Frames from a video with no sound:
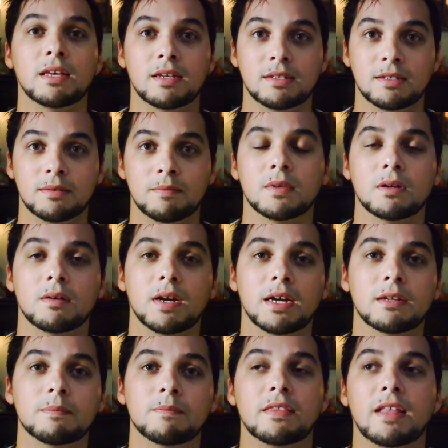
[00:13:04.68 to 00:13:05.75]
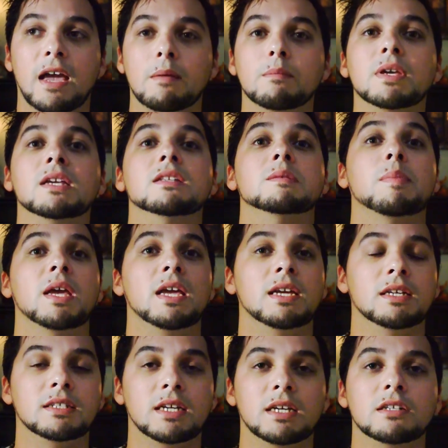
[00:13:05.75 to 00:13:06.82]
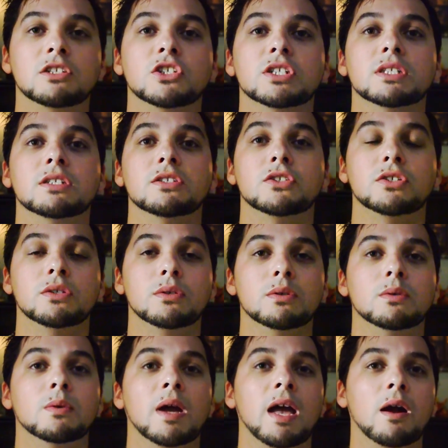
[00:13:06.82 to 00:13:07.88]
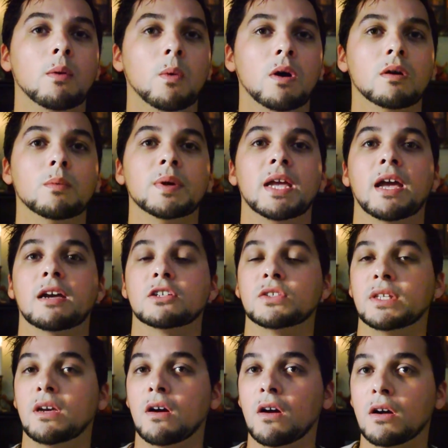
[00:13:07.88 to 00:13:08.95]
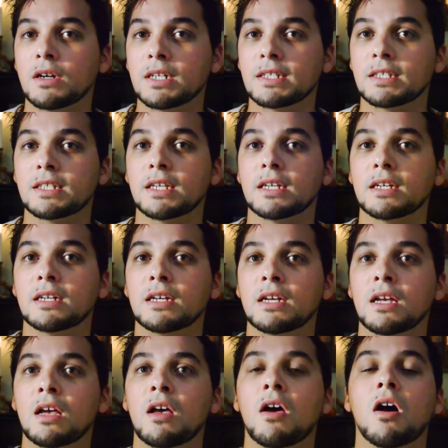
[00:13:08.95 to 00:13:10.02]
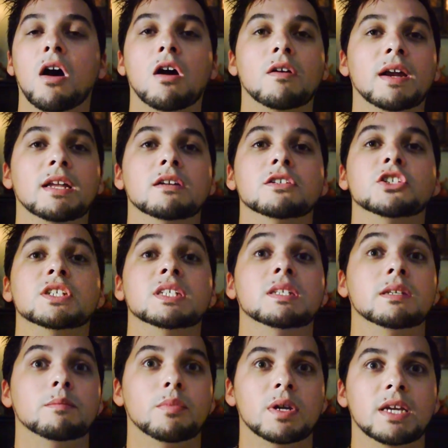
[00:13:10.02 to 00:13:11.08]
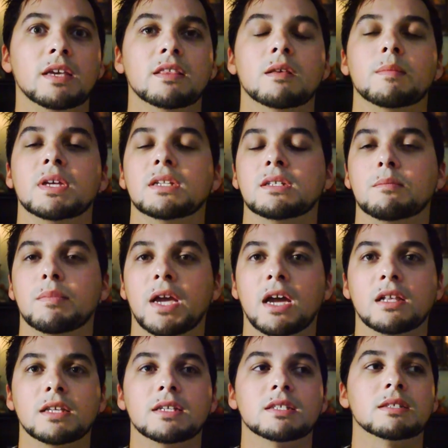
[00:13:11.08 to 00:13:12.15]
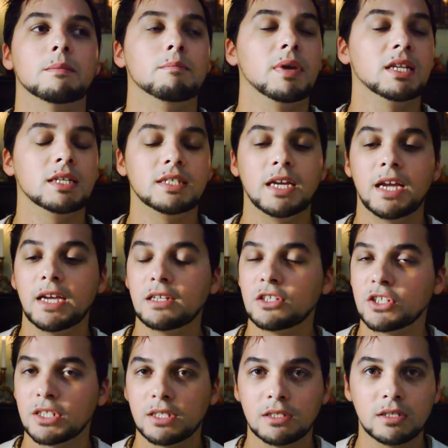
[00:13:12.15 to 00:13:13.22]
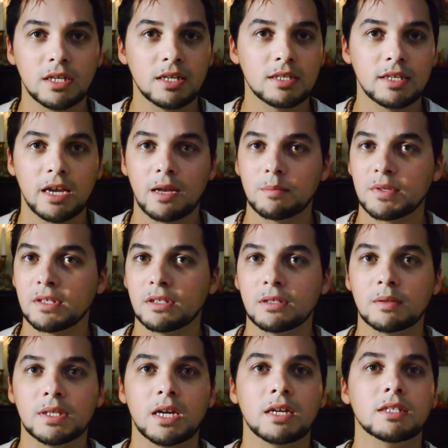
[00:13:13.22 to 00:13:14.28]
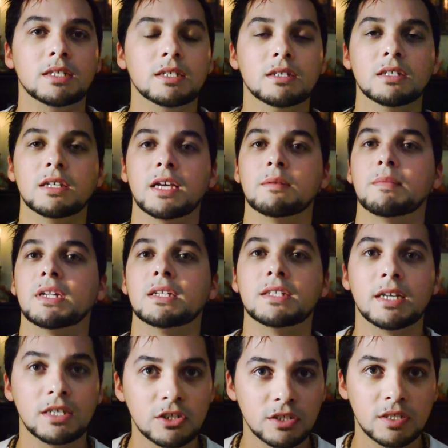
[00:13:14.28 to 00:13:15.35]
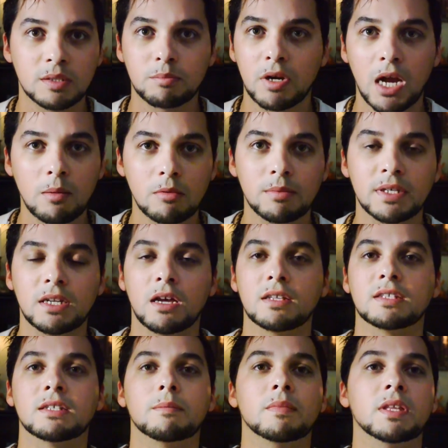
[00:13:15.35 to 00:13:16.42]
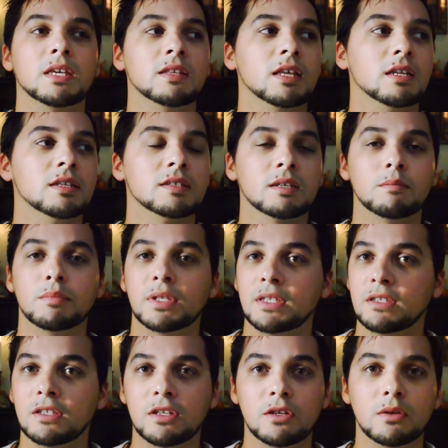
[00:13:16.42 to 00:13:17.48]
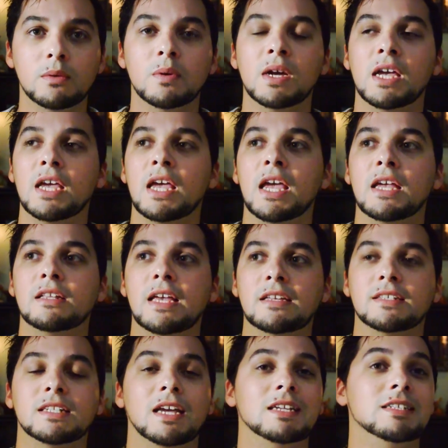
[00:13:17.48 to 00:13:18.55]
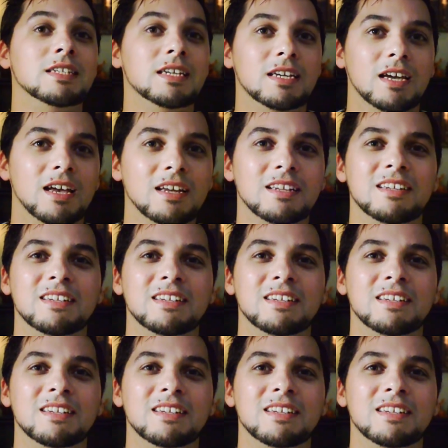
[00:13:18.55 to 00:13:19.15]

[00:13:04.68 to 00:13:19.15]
it, all right? And that means paying attention to how are we actually harnessing our energies and bringing them into balance. Meditation is absolutely ideal, and meditation is probably not something that is new as an idea,